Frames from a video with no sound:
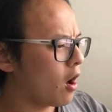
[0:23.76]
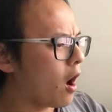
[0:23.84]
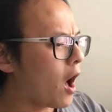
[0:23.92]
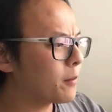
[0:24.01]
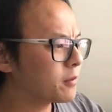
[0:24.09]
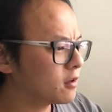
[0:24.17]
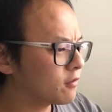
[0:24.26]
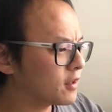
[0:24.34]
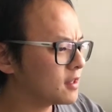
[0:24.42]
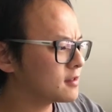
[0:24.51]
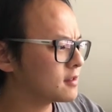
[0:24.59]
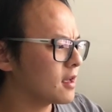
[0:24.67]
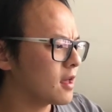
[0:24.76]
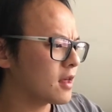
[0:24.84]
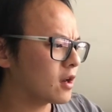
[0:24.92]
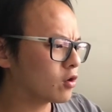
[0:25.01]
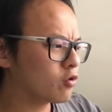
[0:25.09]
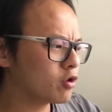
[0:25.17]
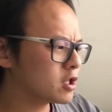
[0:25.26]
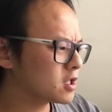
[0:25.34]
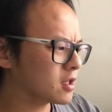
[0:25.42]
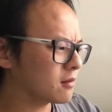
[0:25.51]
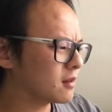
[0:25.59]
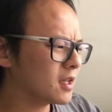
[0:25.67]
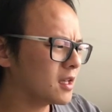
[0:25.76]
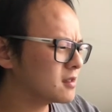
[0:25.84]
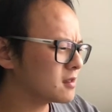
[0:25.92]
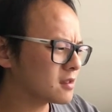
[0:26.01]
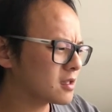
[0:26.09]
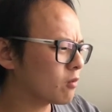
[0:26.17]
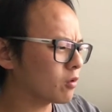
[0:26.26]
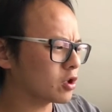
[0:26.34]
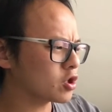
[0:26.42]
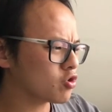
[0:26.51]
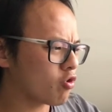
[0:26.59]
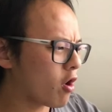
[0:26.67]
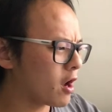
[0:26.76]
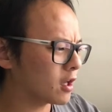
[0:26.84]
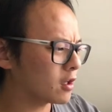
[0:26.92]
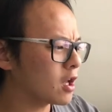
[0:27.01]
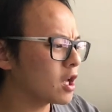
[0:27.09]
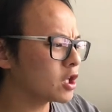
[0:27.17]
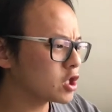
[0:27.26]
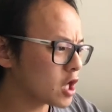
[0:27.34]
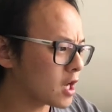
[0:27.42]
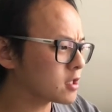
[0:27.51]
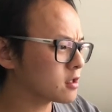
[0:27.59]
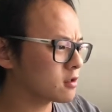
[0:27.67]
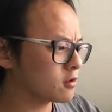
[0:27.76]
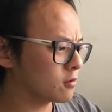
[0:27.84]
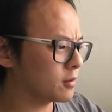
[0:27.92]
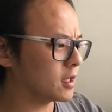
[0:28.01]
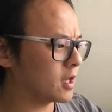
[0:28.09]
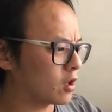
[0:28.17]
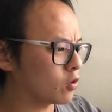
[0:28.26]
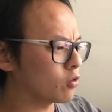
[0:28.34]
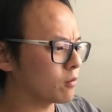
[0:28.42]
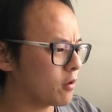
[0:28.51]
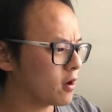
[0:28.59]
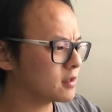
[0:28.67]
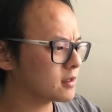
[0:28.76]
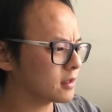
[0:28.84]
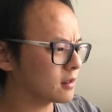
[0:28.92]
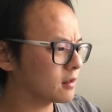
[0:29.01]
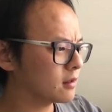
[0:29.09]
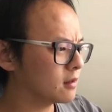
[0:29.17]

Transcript: I'm convinced that a Christian isn't someone trying just to be a good person,